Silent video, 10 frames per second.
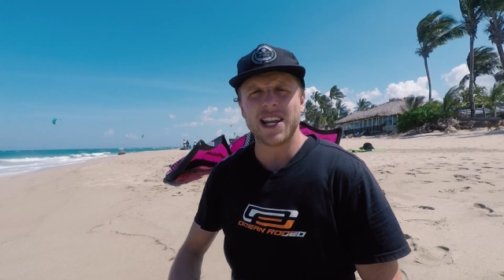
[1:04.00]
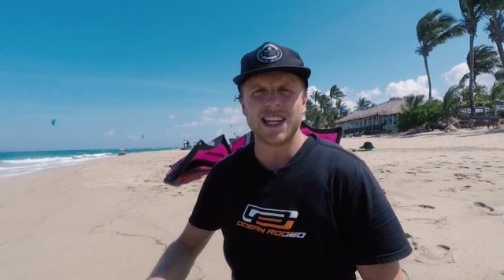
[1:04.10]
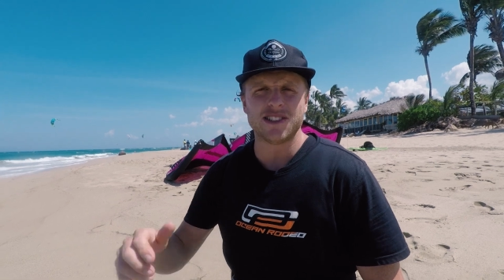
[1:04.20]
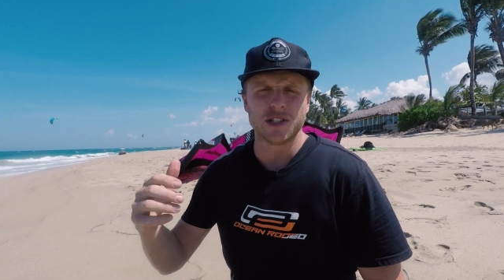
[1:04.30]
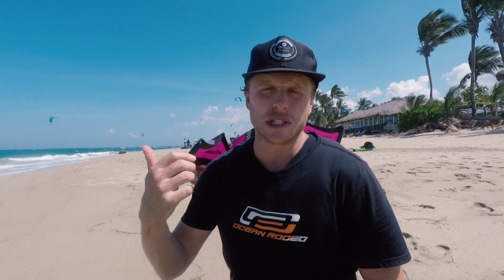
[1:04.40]

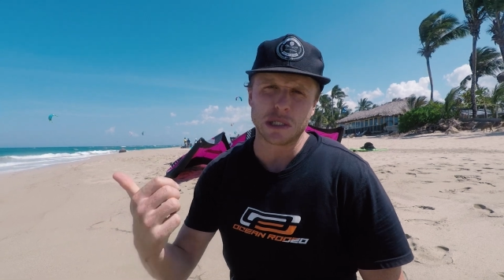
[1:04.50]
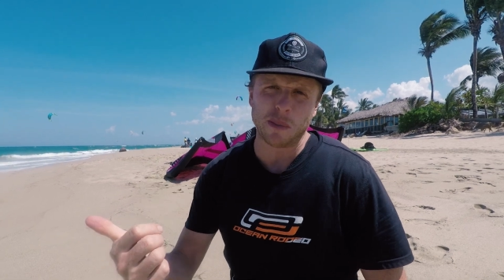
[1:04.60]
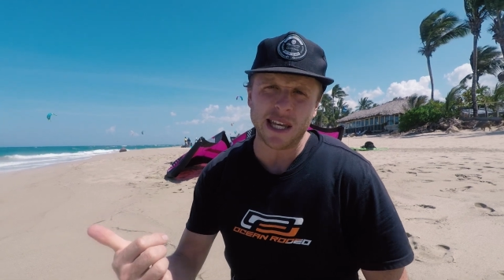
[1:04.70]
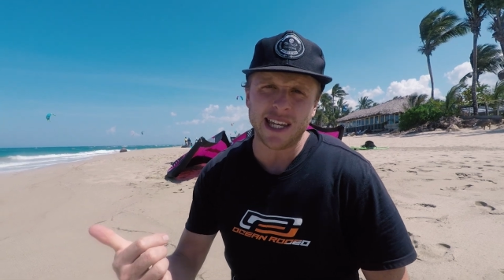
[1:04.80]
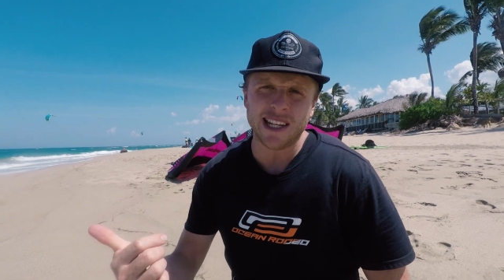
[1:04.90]
is your
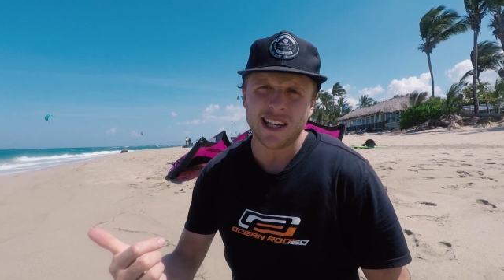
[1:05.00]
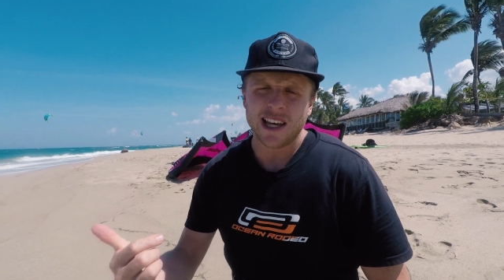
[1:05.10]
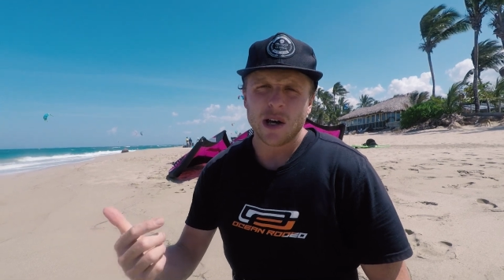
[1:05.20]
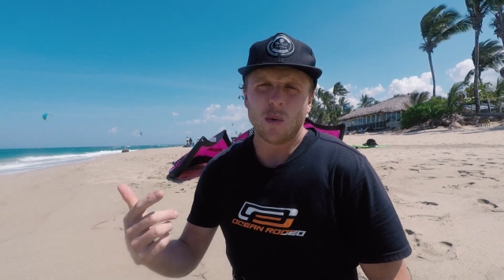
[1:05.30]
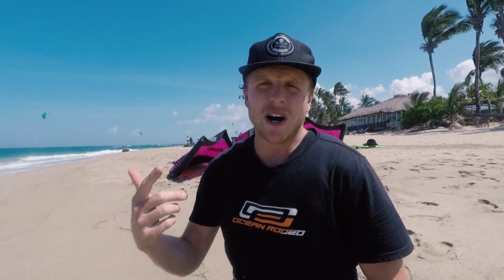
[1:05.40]
speed,
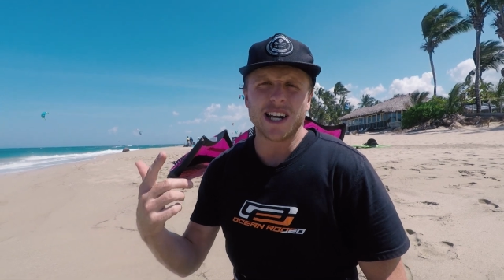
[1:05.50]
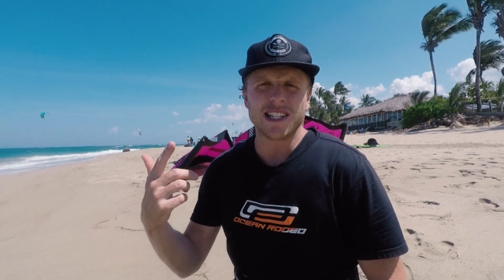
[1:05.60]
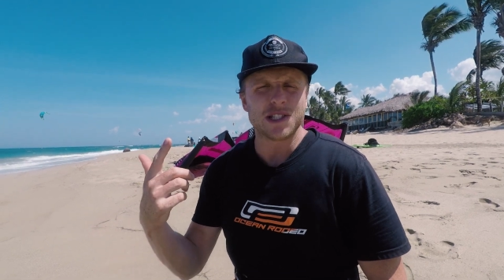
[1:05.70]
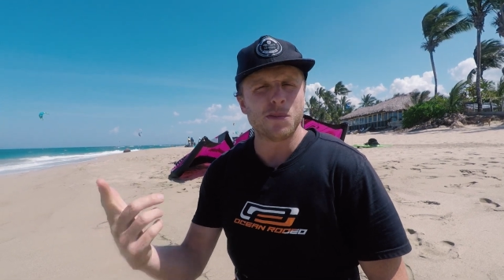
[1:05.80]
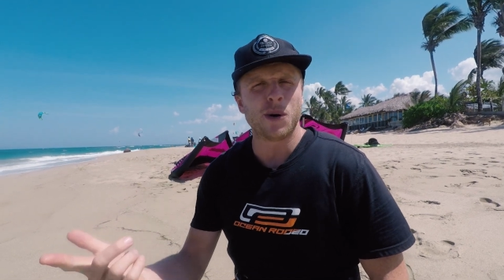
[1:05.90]
one
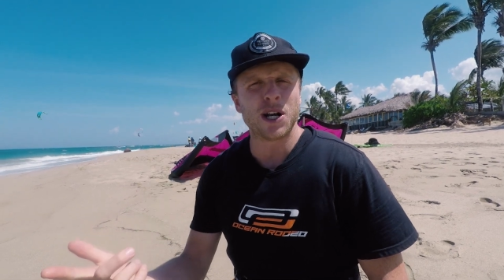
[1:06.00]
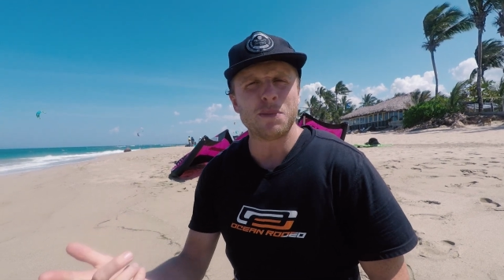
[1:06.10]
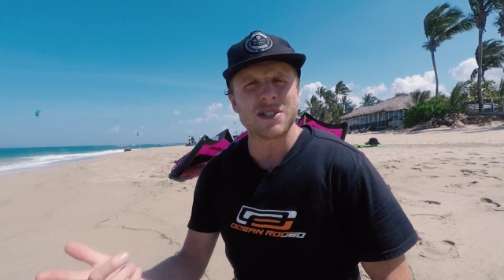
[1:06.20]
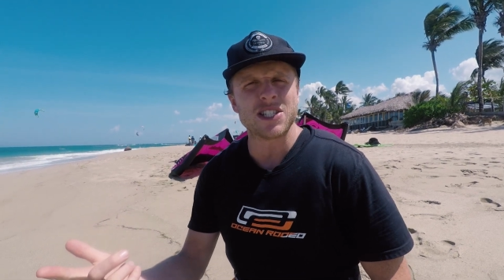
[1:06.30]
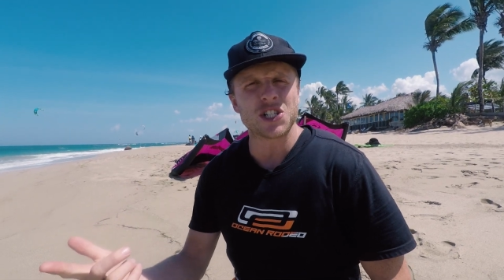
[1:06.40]
is your body
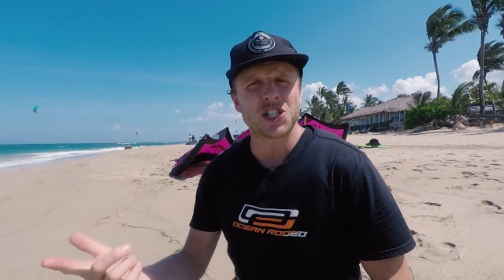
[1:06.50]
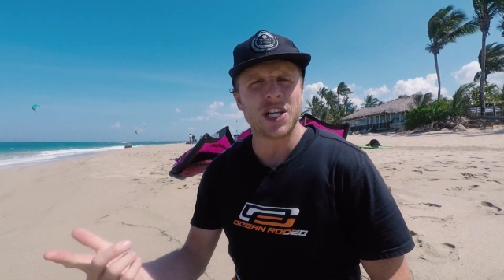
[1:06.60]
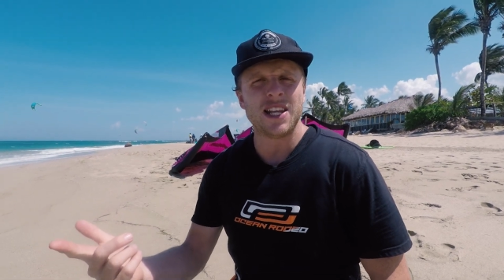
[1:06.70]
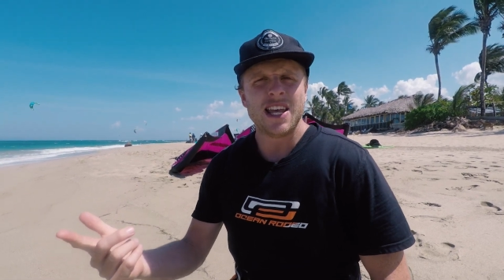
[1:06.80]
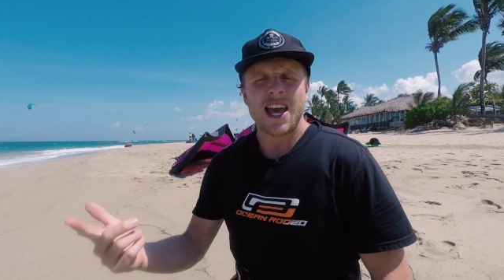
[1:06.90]

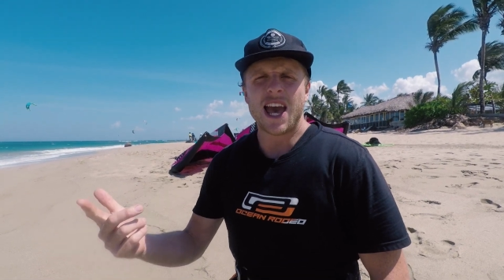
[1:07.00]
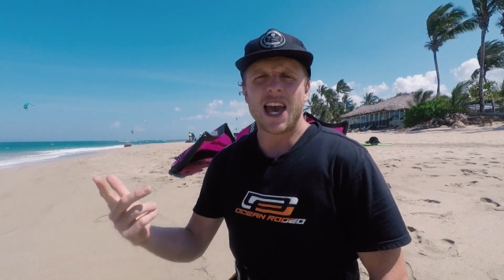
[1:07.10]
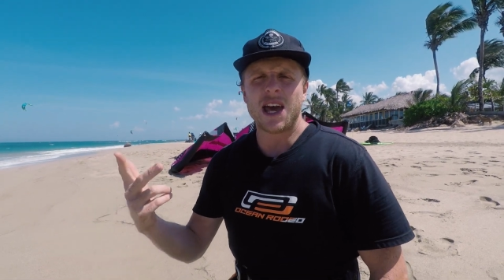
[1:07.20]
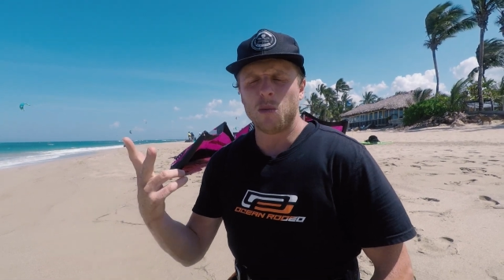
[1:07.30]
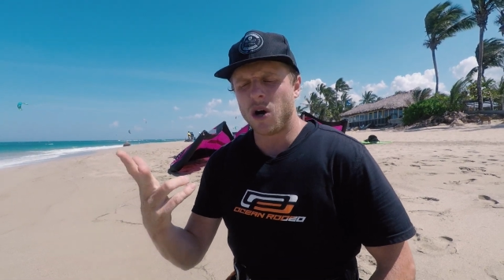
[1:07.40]
position,
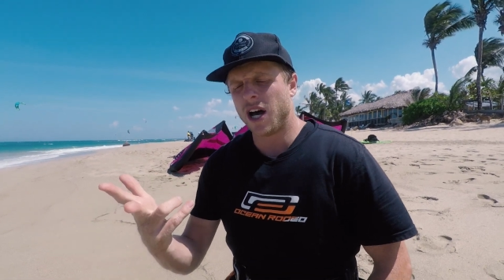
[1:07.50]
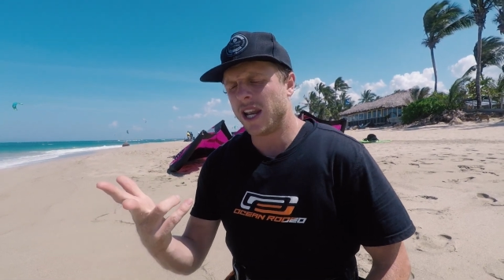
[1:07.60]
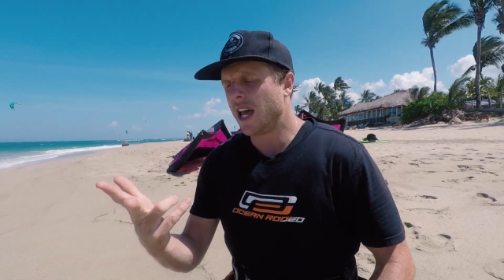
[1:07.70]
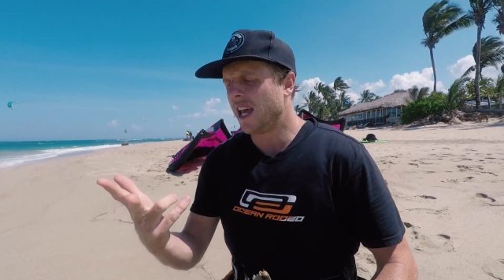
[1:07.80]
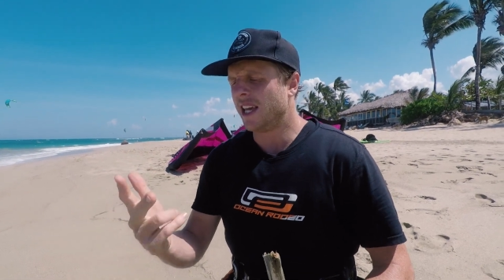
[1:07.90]
and
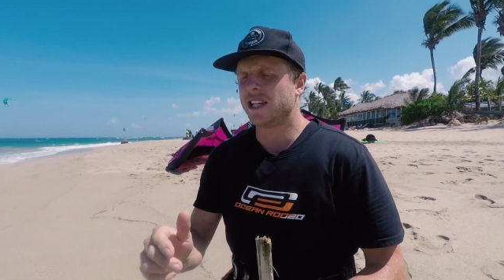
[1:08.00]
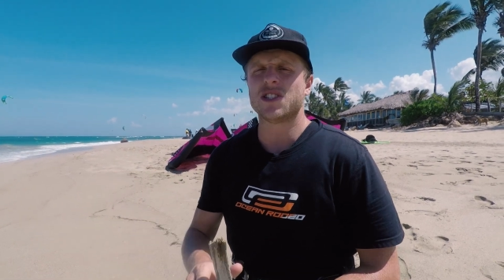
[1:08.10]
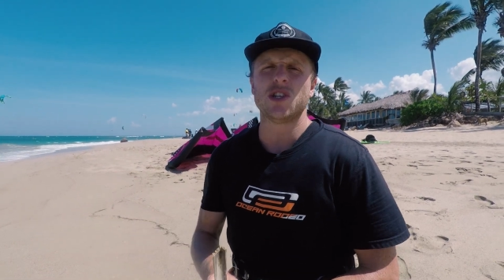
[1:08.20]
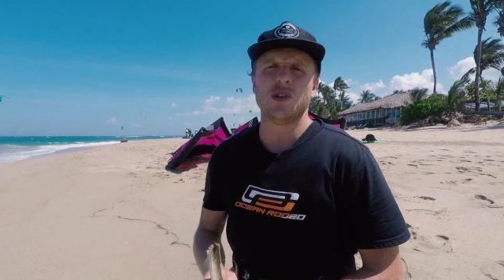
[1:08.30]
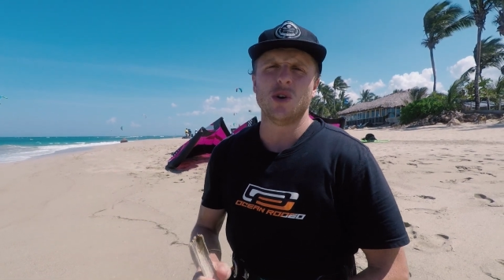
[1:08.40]
one
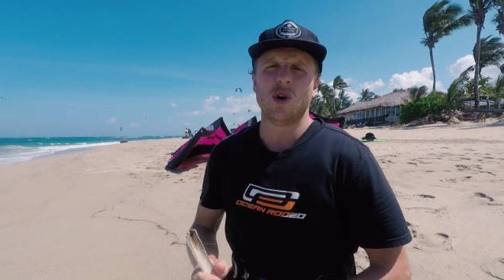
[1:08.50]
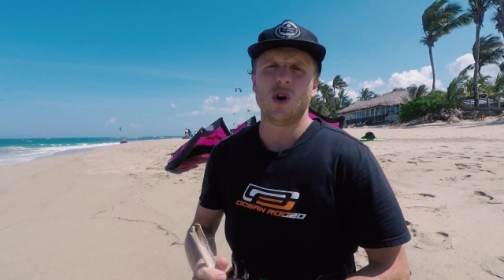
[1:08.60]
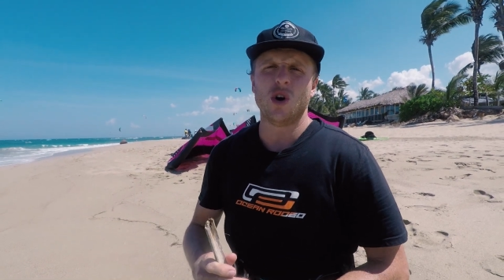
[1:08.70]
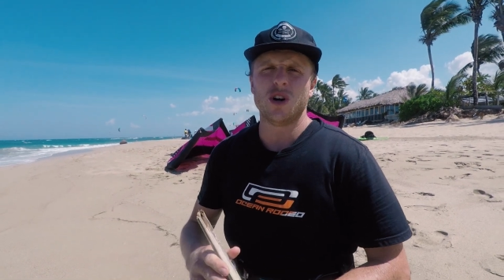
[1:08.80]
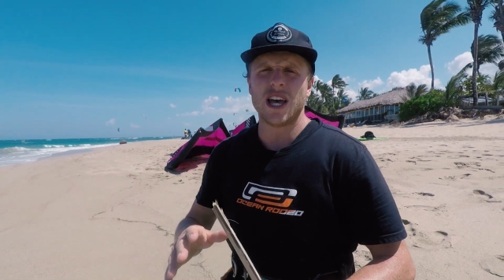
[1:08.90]
is
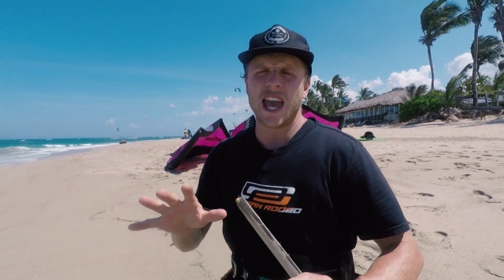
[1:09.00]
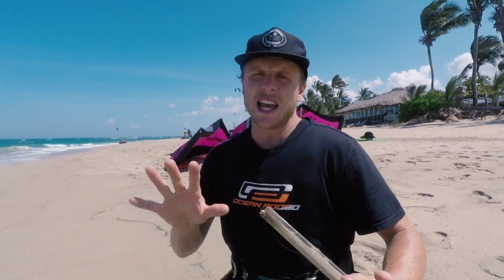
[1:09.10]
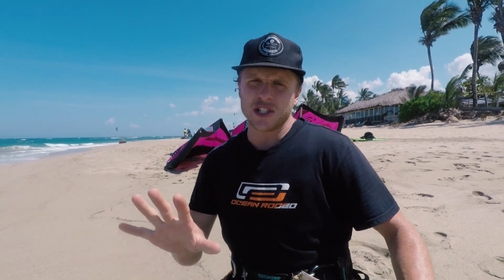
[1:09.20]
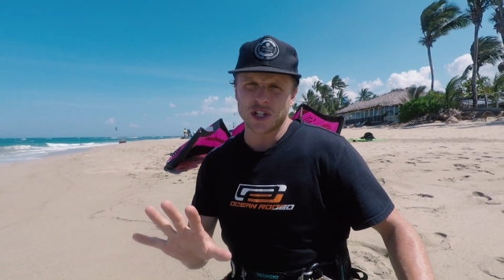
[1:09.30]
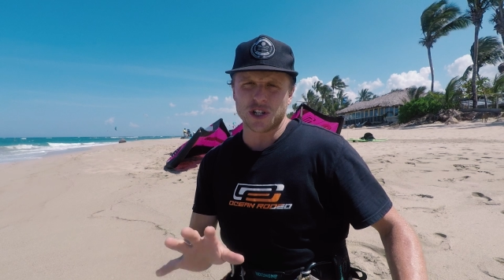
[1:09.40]
your
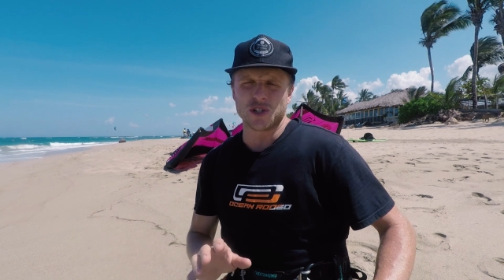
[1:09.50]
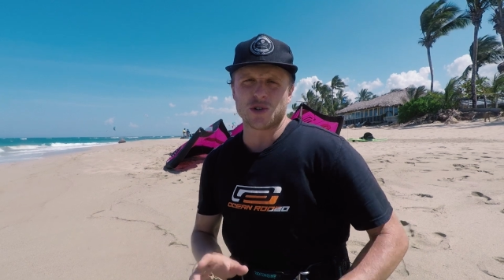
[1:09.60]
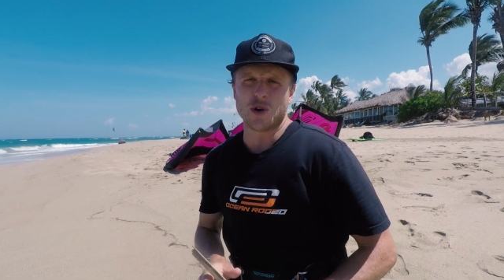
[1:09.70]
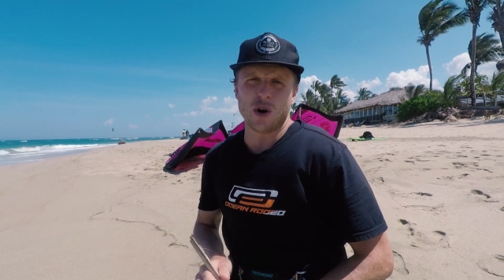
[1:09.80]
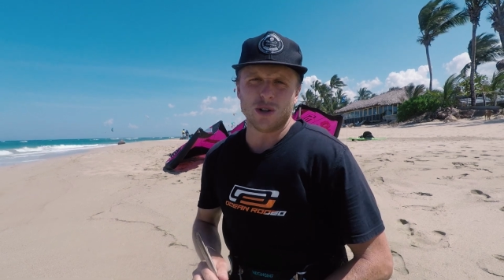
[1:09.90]
edge
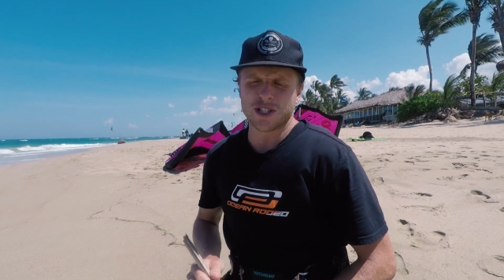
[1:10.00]
control.